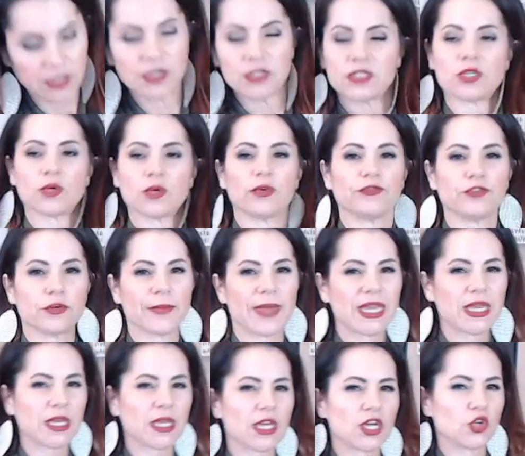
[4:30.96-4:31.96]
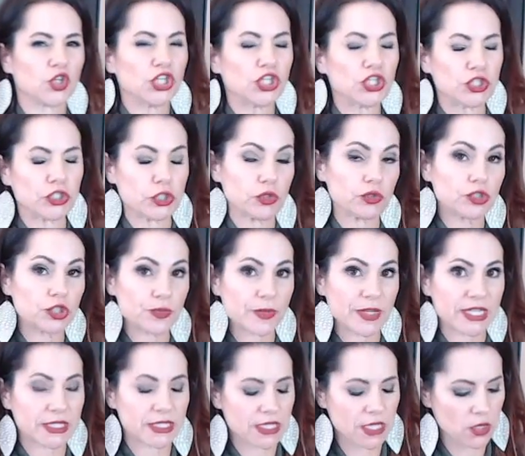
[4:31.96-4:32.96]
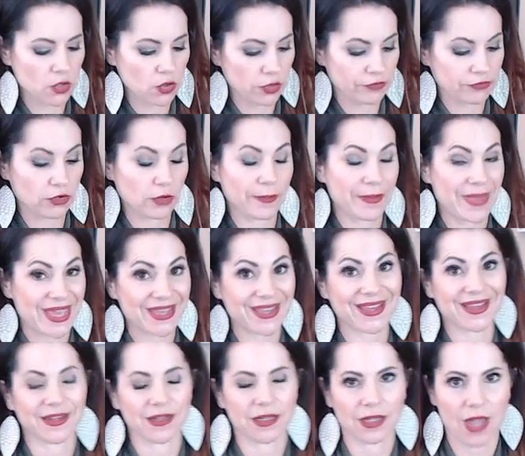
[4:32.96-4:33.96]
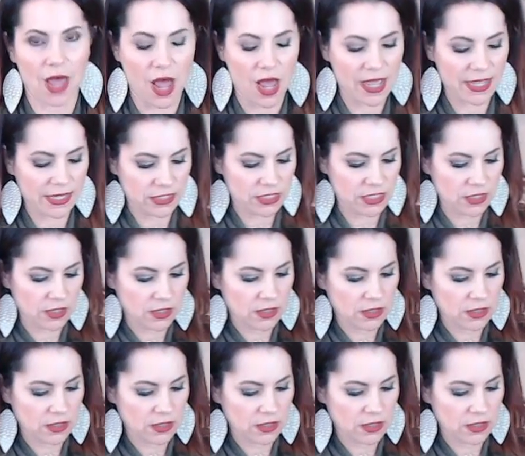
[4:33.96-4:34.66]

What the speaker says: So if you're making a huge pizza or if you're making a lot,